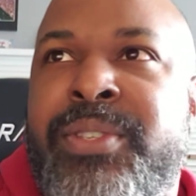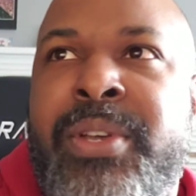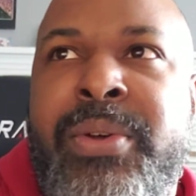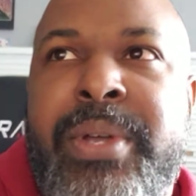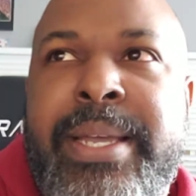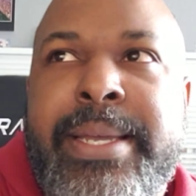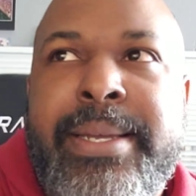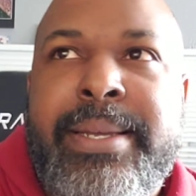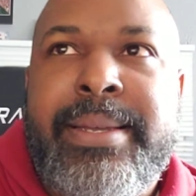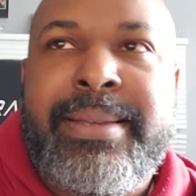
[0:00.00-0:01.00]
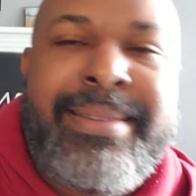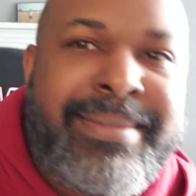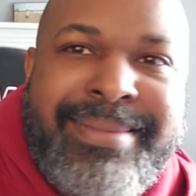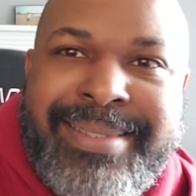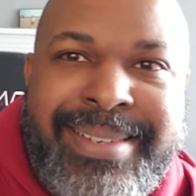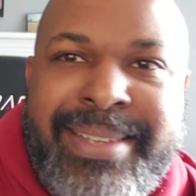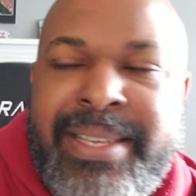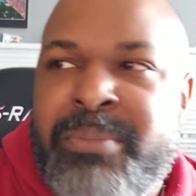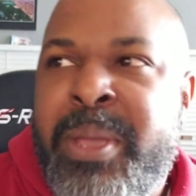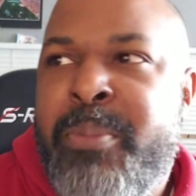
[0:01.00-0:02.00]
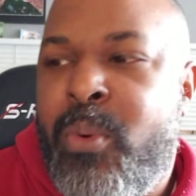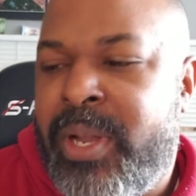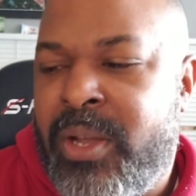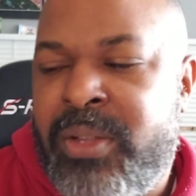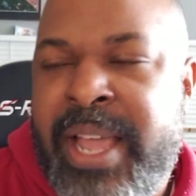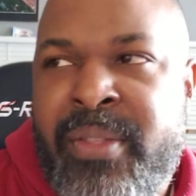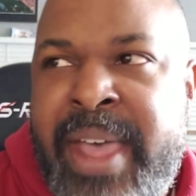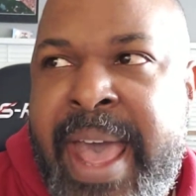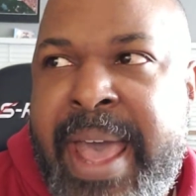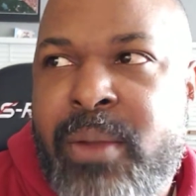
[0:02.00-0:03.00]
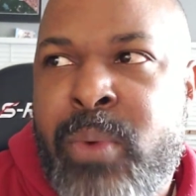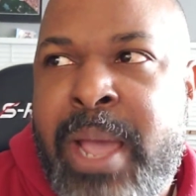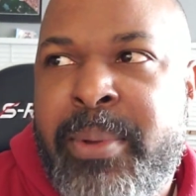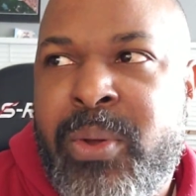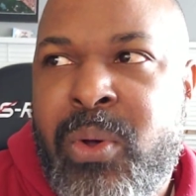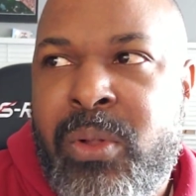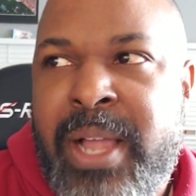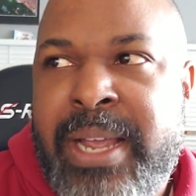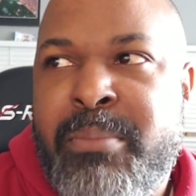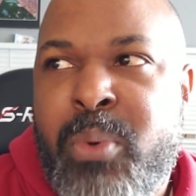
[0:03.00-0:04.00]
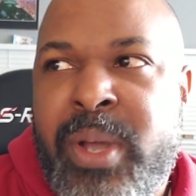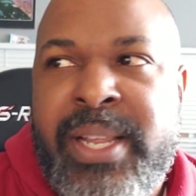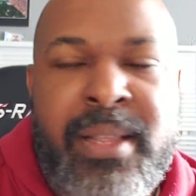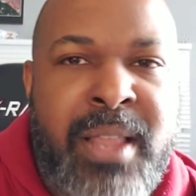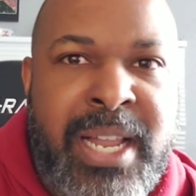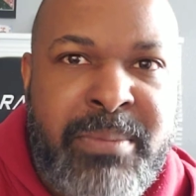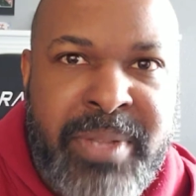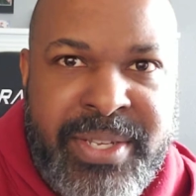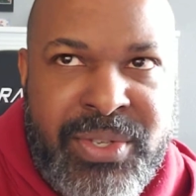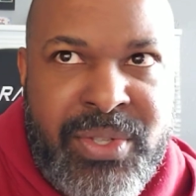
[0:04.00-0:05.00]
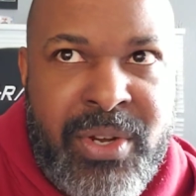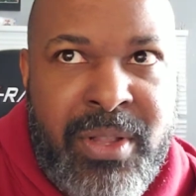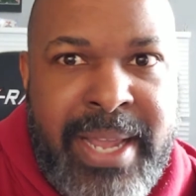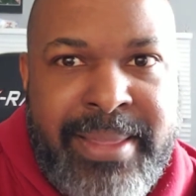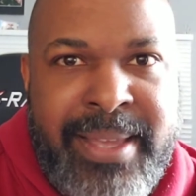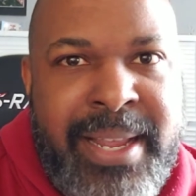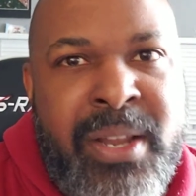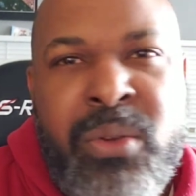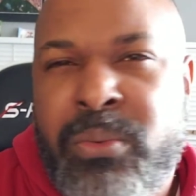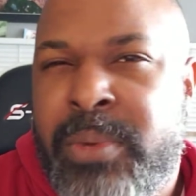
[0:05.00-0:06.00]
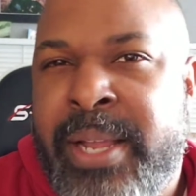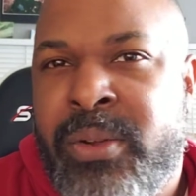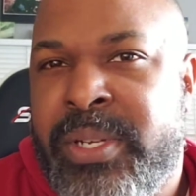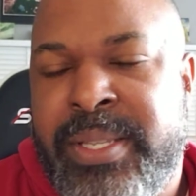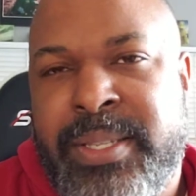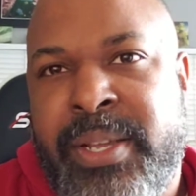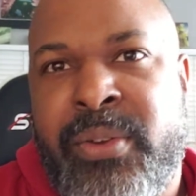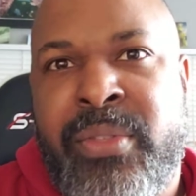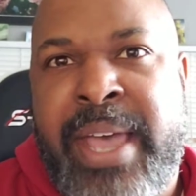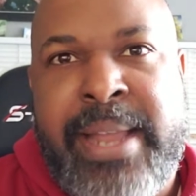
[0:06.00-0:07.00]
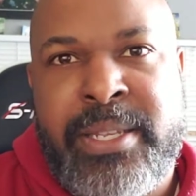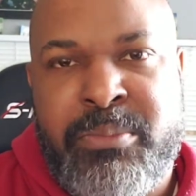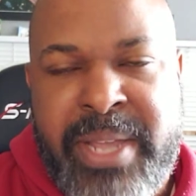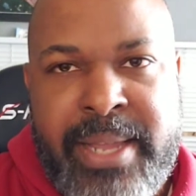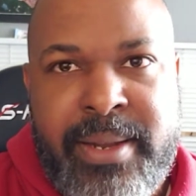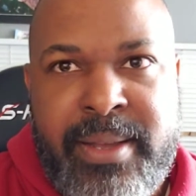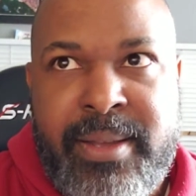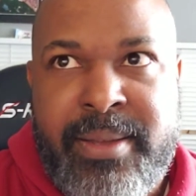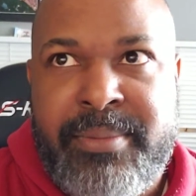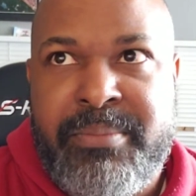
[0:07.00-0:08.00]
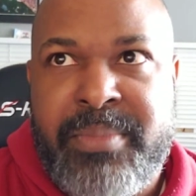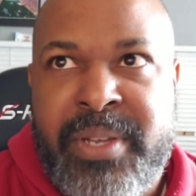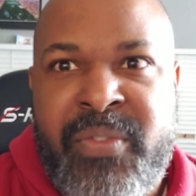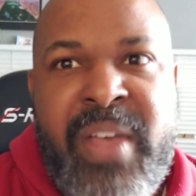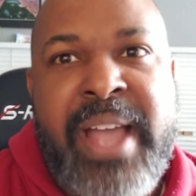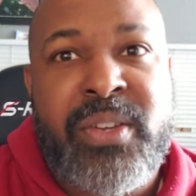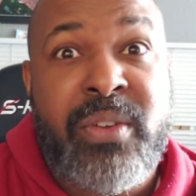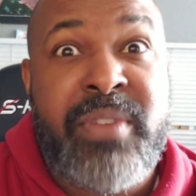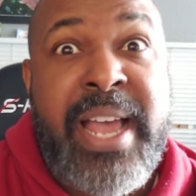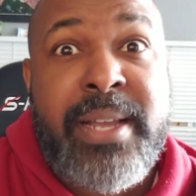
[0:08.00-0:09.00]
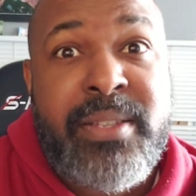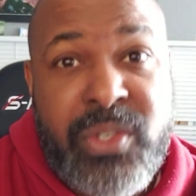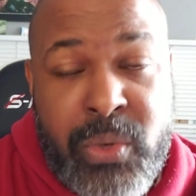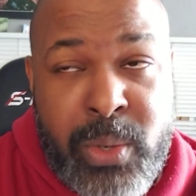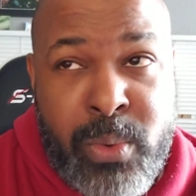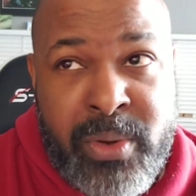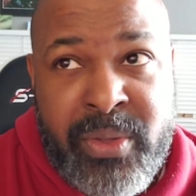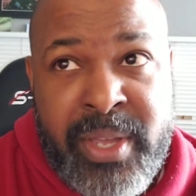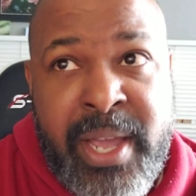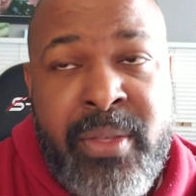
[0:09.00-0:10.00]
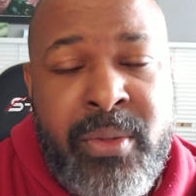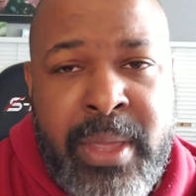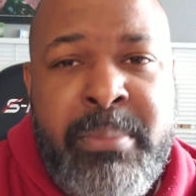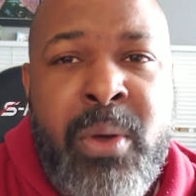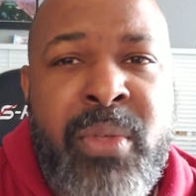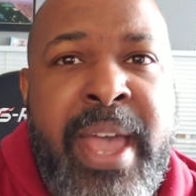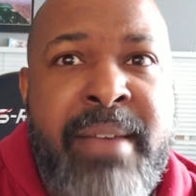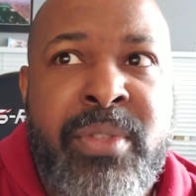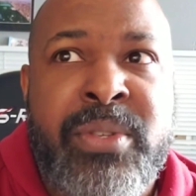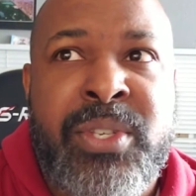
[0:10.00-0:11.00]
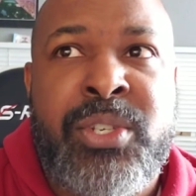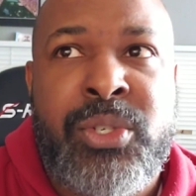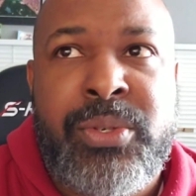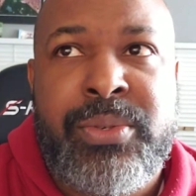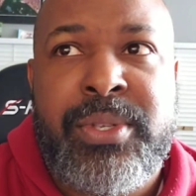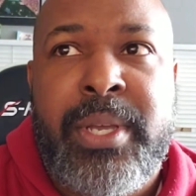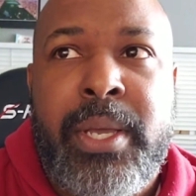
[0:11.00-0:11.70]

So if people want to go down that rabbit hole, I can point out a lot of places that are like that. I don't I don't consider that as being a, a, a factor of not considering one or the other. They both have those issues.